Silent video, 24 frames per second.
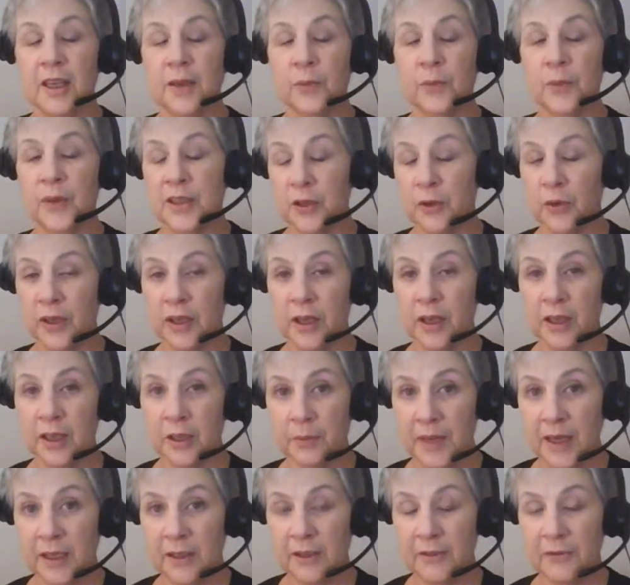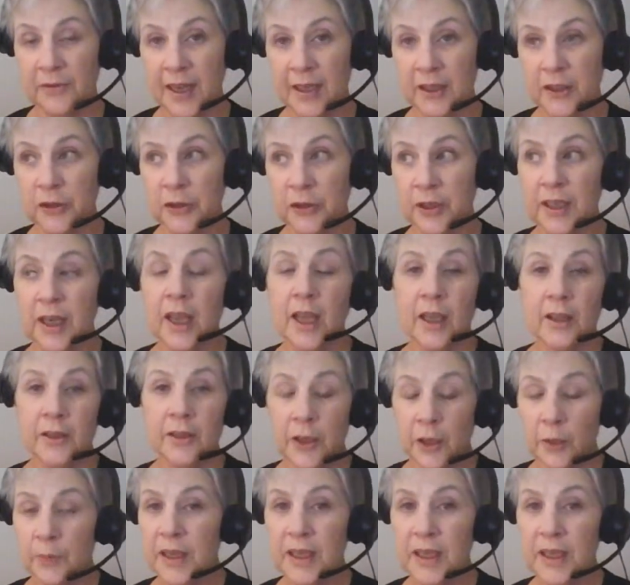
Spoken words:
what's going on in manufacturing, their